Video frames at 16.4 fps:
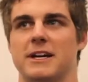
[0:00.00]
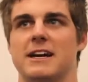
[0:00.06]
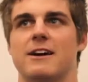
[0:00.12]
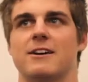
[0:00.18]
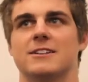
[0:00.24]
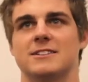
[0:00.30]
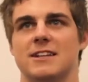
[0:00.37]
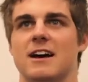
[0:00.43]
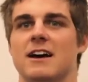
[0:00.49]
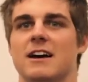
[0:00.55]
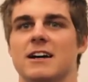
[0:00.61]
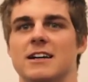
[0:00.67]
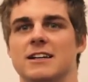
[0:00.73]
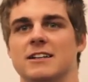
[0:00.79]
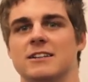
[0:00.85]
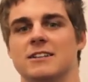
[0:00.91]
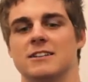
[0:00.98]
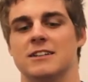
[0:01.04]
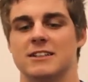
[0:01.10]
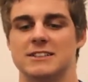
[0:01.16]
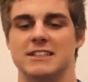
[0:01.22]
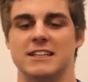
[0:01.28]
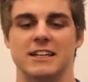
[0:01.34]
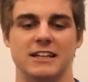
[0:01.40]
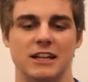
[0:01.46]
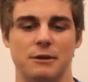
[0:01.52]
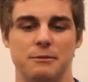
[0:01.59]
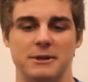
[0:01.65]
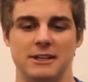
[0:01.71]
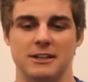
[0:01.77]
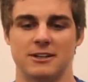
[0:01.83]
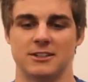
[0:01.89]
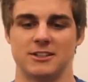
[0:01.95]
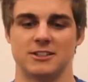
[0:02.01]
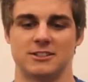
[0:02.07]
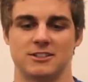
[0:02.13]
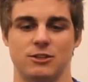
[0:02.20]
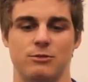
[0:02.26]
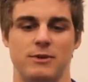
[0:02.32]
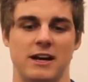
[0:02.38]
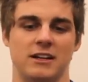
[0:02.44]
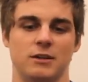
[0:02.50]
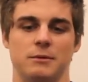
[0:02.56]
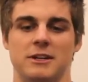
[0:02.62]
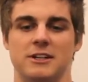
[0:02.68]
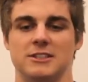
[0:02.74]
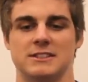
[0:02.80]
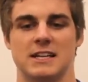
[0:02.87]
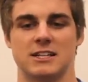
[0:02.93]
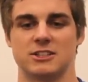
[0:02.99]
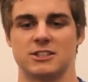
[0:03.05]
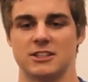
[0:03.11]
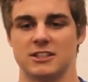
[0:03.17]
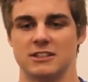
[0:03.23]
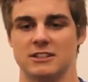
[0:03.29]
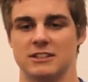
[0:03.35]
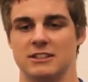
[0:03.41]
pick out a sign, a city limit, or just a random intersection,